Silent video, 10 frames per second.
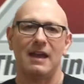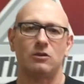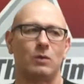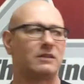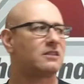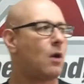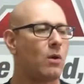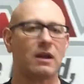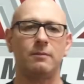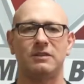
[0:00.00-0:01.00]
is when
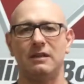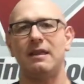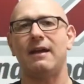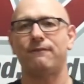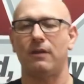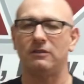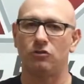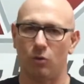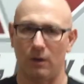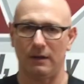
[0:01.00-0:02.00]
someone comes in that
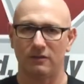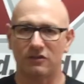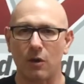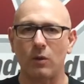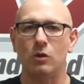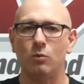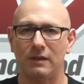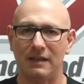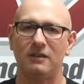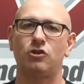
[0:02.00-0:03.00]
front door, someone who
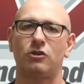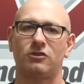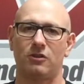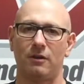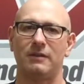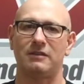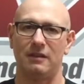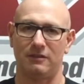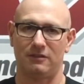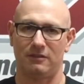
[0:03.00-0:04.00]
needs your
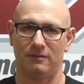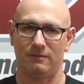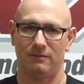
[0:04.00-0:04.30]
services,